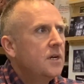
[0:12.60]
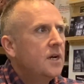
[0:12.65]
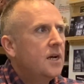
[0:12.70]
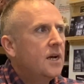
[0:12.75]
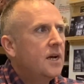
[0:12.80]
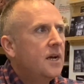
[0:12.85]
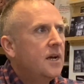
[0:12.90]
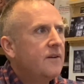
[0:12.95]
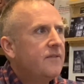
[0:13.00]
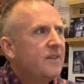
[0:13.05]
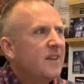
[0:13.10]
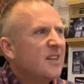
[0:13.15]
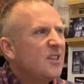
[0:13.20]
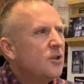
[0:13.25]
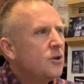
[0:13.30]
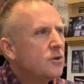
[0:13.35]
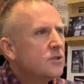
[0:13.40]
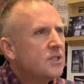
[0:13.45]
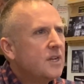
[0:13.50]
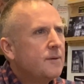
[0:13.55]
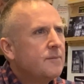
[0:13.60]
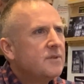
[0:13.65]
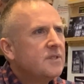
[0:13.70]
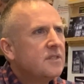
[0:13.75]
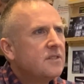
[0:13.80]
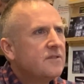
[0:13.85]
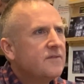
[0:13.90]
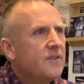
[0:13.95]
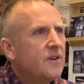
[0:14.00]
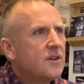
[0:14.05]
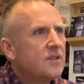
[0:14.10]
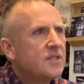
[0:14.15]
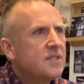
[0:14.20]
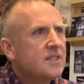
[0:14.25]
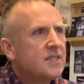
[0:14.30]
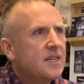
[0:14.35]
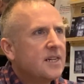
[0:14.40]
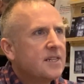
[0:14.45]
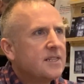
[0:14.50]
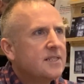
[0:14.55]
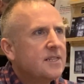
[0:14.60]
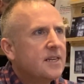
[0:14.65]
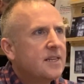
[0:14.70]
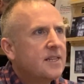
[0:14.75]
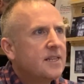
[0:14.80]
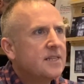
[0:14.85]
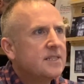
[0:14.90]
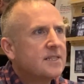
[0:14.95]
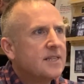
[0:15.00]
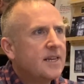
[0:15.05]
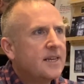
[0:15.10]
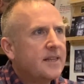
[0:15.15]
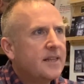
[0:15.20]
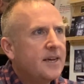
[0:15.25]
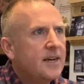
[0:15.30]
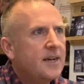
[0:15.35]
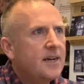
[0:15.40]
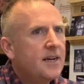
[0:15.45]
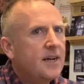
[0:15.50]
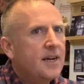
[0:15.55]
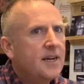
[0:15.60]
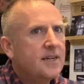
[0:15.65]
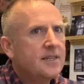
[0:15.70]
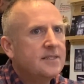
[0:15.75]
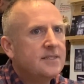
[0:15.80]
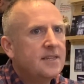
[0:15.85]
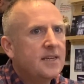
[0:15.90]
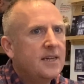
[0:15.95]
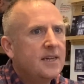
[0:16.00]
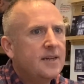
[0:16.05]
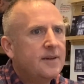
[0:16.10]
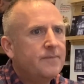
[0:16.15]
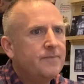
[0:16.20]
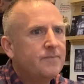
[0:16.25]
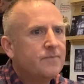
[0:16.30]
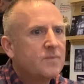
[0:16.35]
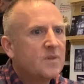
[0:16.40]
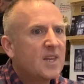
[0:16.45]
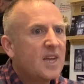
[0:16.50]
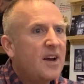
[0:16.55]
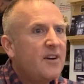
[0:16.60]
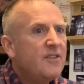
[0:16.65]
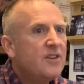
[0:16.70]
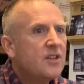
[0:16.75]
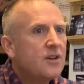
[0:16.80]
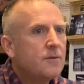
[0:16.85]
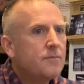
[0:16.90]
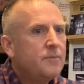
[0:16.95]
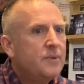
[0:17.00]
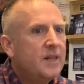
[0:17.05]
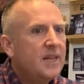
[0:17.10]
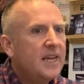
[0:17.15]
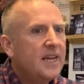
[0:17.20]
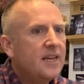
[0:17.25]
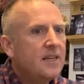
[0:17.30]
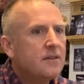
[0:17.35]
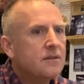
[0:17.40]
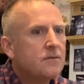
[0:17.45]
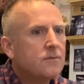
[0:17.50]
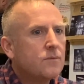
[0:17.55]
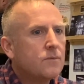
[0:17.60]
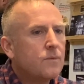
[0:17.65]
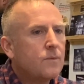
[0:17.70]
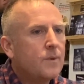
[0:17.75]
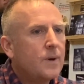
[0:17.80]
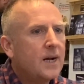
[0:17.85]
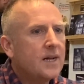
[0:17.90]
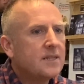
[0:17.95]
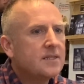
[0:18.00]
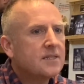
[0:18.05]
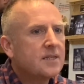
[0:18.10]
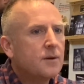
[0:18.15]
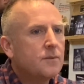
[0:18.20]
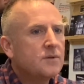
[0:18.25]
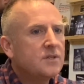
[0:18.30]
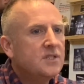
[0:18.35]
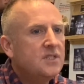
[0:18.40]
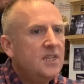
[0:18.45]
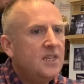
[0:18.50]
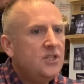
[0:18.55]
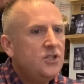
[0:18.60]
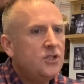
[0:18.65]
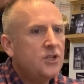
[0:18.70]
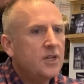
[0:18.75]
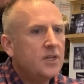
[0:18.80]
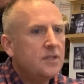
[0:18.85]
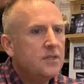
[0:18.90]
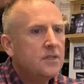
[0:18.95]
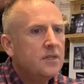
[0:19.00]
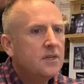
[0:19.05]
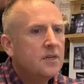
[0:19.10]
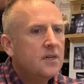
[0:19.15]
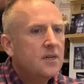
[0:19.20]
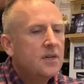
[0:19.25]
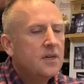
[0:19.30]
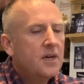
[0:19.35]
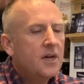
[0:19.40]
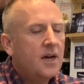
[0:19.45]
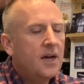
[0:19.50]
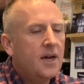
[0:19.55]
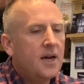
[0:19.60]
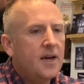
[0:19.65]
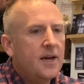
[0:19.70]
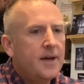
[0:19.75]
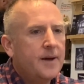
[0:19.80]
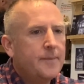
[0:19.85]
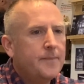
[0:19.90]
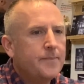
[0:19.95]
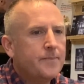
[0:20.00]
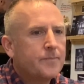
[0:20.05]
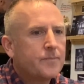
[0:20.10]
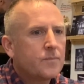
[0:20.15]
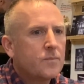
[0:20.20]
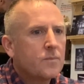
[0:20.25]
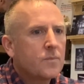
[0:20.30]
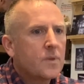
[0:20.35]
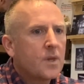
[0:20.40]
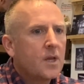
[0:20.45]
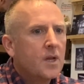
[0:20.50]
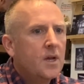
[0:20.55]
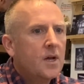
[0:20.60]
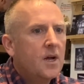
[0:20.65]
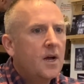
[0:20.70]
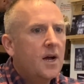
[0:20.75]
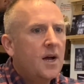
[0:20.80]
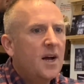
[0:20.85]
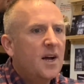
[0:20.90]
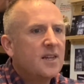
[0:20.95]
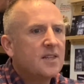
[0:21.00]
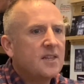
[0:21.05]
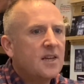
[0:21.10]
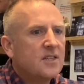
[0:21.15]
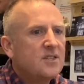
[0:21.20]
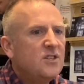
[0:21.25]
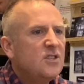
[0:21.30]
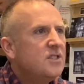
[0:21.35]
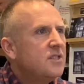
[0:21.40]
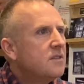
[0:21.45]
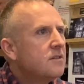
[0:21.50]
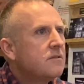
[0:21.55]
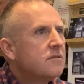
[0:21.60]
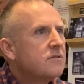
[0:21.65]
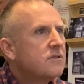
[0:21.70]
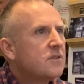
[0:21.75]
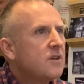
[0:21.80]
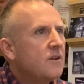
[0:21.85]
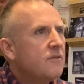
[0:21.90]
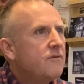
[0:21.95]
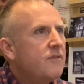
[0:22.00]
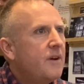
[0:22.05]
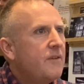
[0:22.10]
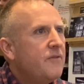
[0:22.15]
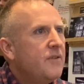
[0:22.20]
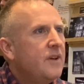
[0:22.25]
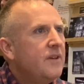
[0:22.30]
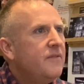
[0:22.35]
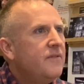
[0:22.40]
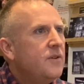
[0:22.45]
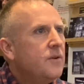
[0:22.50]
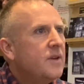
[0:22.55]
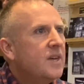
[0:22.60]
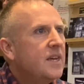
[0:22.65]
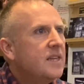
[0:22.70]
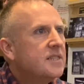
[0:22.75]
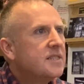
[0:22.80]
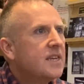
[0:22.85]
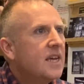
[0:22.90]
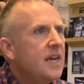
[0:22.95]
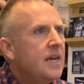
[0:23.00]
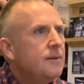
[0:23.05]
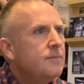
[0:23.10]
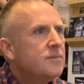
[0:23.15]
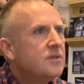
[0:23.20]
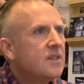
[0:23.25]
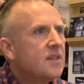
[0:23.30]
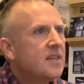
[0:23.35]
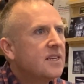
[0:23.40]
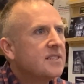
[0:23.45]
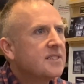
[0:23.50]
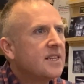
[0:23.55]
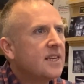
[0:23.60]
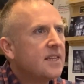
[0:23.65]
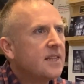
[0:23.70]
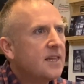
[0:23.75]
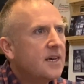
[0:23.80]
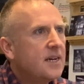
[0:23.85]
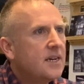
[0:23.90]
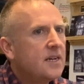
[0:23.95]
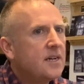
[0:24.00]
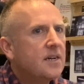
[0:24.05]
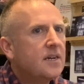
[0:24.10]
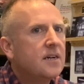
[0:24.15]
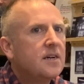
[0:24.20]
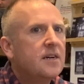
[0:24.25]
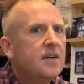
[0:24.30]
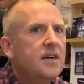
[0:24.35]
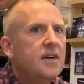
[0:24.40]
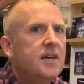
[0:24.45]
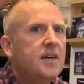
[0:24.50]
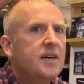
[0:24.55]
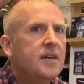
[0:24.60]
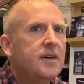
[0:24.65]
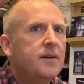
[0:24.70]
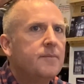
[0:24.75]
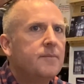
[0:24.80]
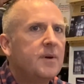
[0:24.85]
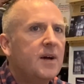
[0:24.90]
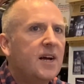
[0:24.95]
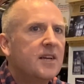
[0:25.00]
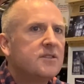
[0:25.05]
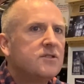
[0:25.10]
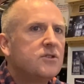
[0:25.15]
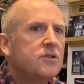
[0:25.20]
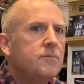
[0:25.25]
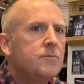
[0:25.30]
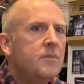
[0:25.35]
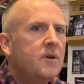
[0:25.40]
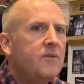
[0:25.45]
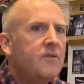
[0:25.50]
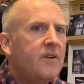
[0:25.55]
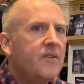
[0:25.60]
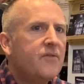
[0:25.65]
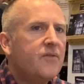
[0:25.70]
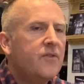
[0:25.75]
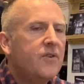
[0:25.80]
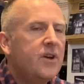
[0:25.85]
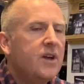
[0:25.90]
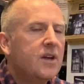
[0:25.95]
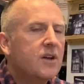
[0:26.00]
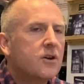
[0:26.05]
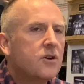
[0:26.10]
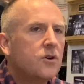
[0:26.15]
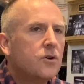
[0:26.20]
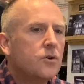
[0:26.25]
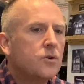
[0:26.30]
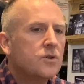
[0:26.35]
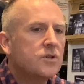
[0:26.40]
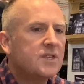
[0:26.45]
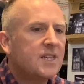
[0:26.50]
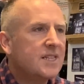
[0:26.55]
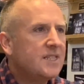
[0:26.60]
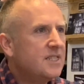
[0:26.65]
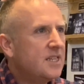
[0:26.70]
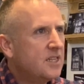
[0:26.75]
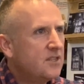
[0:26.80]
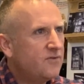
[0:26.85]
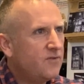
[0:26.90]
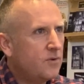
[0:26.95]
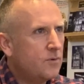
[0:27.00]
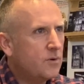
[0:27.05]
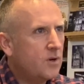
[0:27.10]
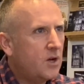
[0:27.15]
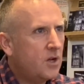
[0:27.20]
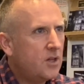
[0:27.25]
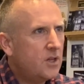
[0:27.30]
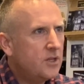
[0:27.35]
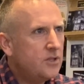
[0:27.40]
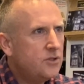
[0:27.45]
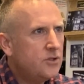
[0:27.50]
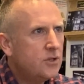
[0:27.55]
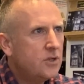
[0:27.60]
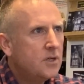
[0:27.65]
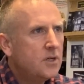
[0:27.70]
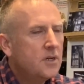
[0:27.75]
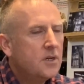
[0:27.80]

for like York Championships, Forest Celtic, things like that, and carried on playing whilst I was teaching. And I just started refereeing a few kids' games and things like that. I'd done my refereeing course at sixth form college,